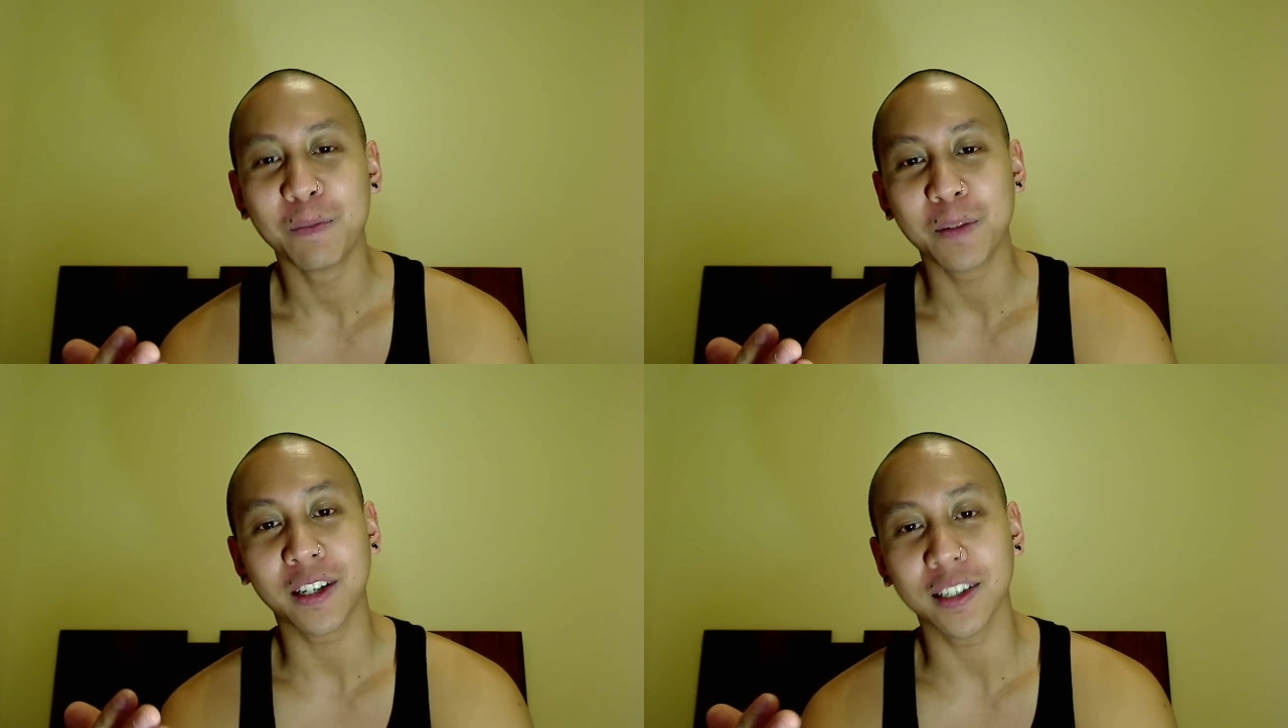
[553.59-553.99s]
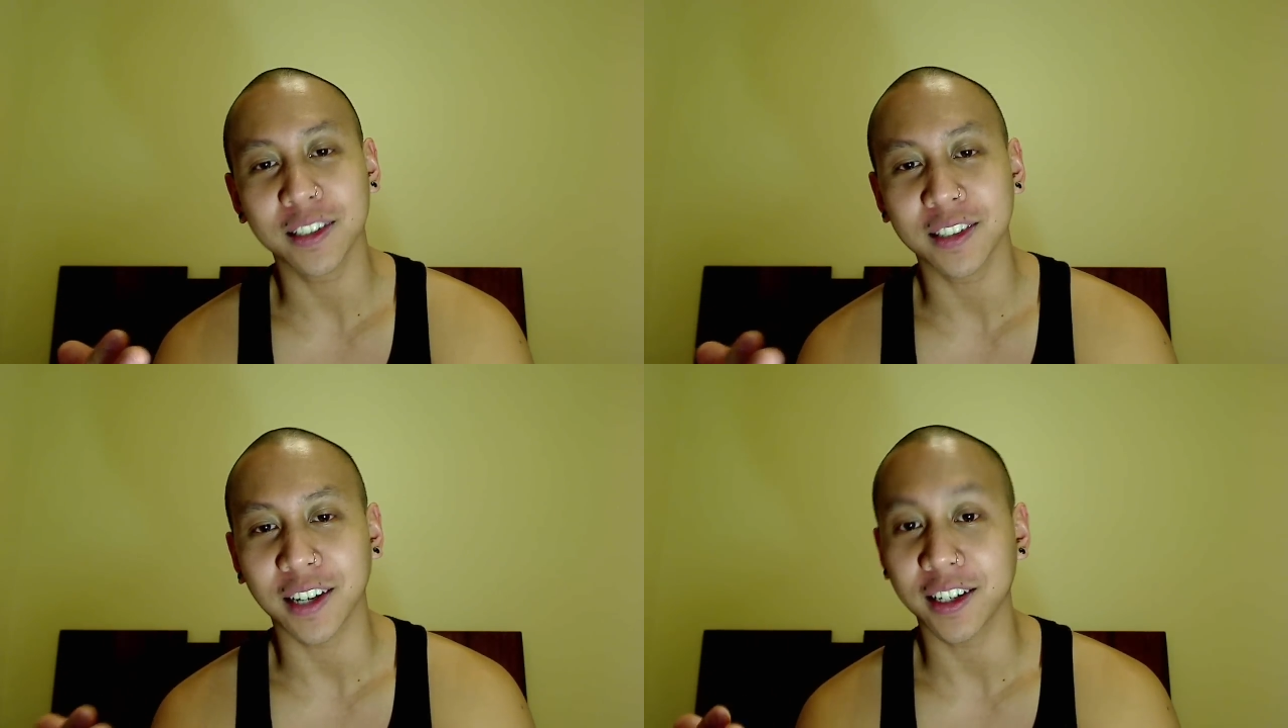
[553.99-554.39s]

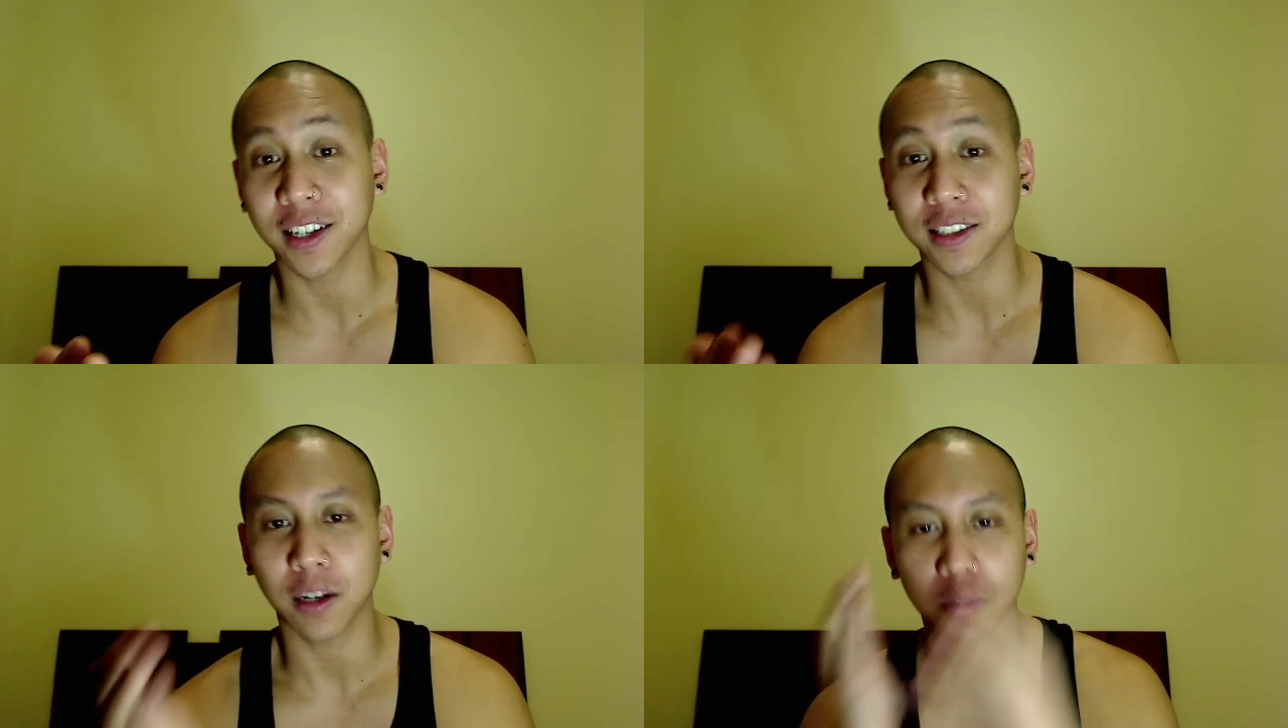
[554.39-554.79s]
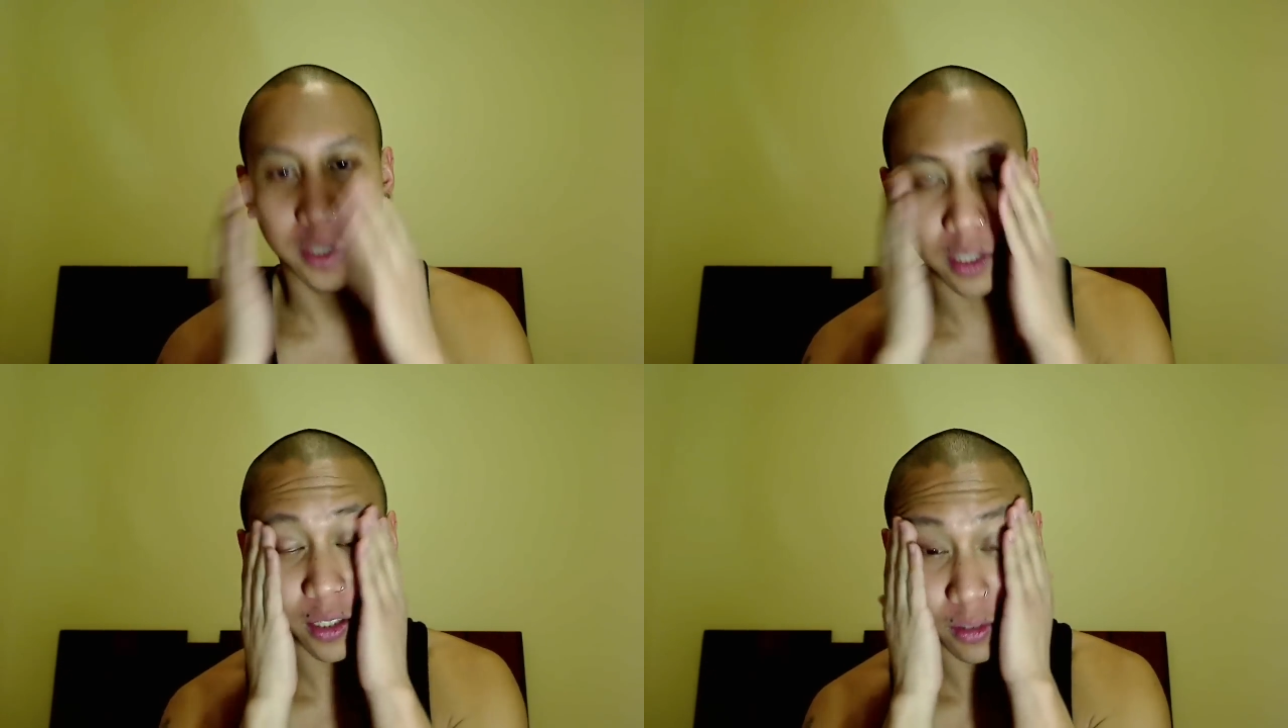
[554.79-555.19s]
because I guess I
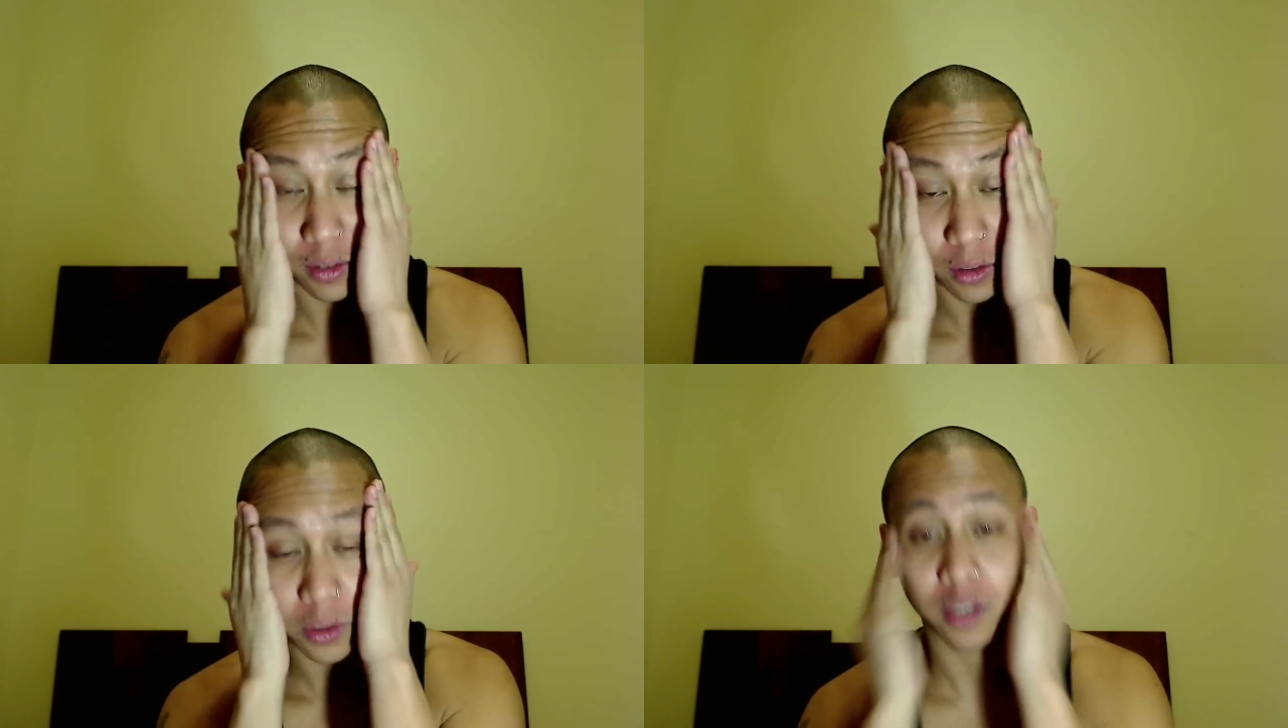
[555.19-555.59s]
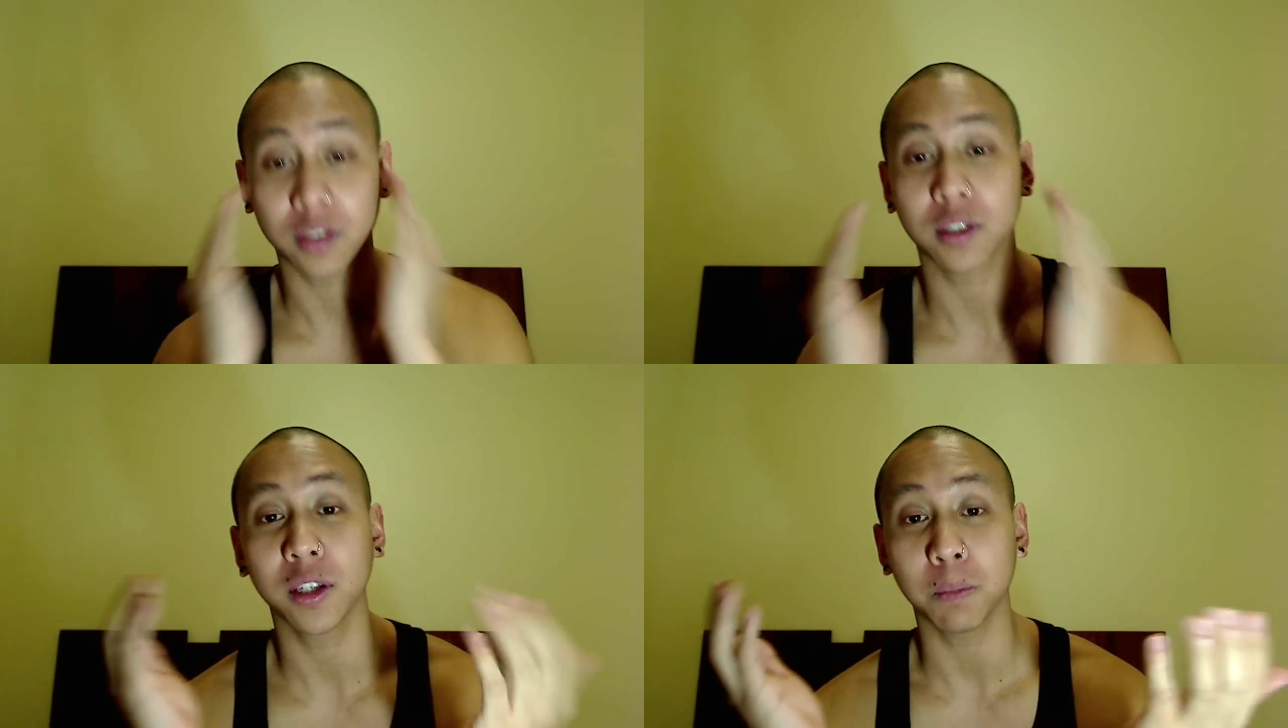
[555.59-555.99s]
was, like, losing
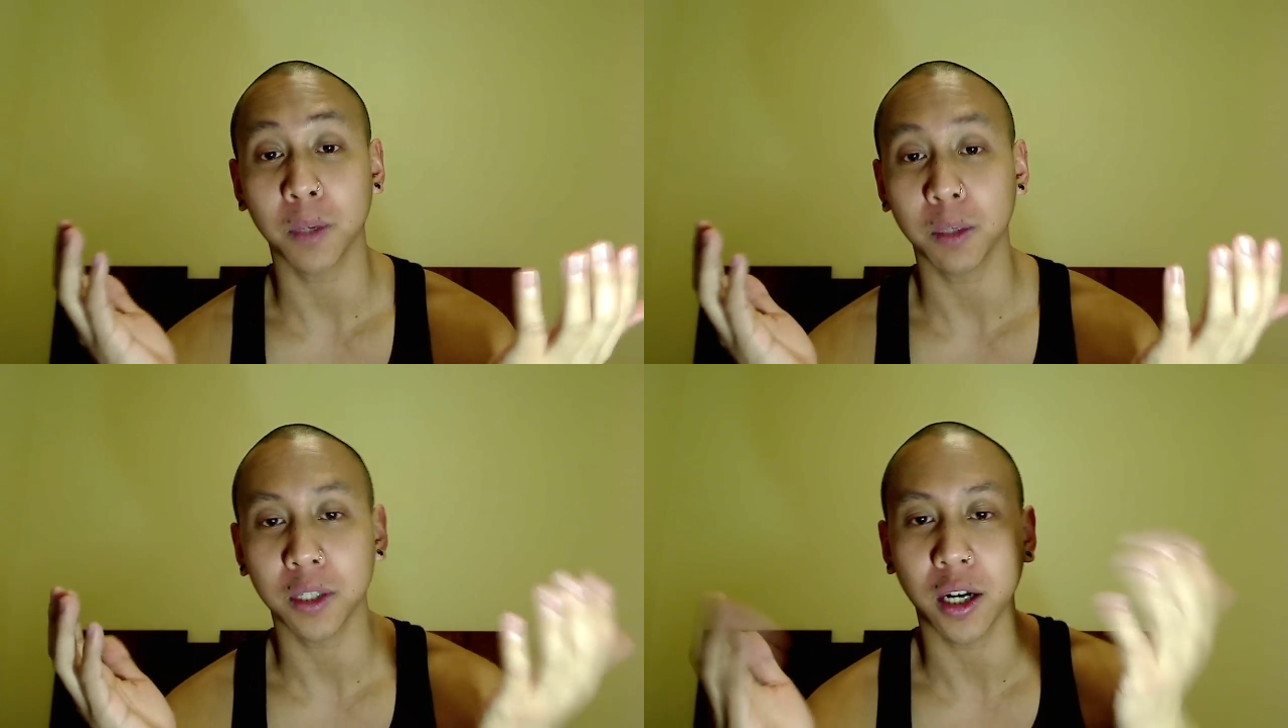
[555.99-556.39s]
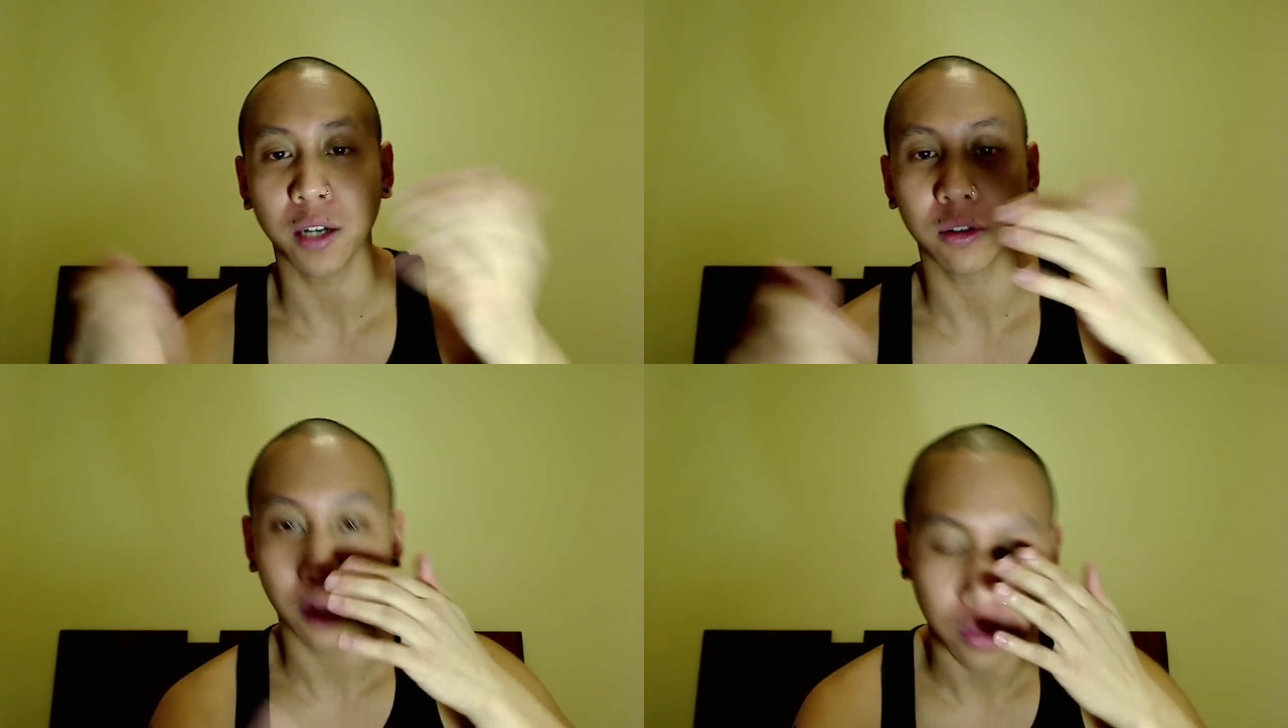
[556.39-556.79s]
sleep, maybe,
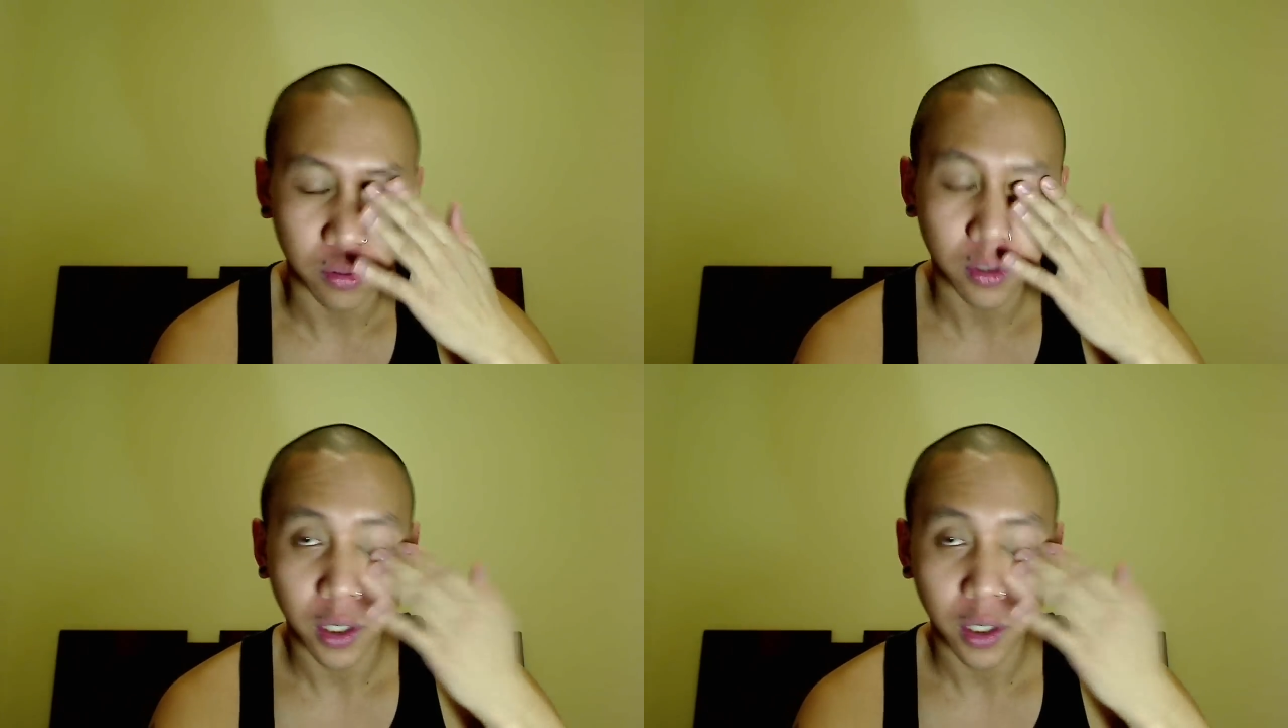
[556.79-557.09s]
I don't know,